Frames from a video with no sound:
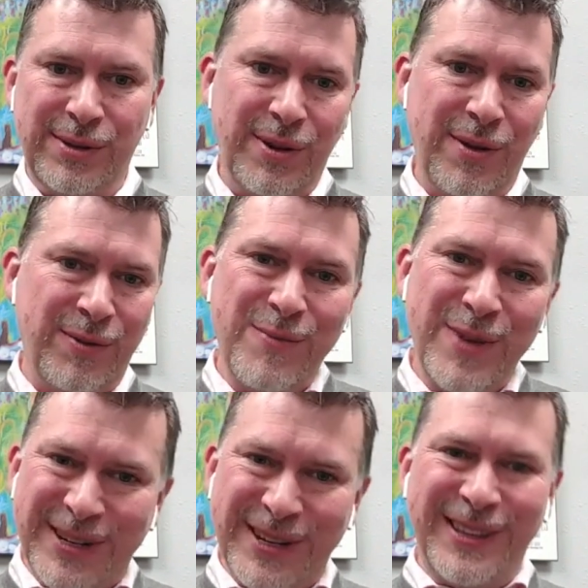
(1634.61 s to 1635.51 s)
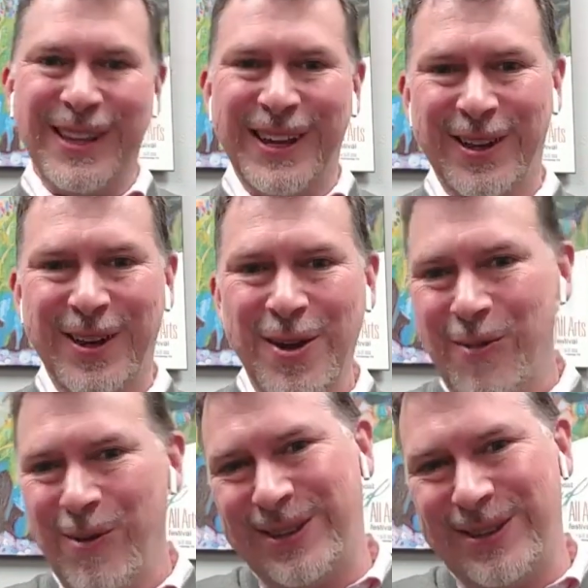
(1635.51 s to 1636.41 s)
you mentioned the
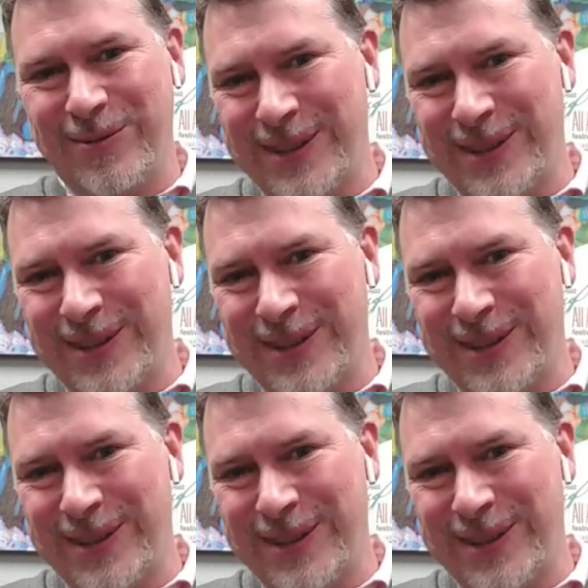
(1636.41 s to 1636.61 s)
what's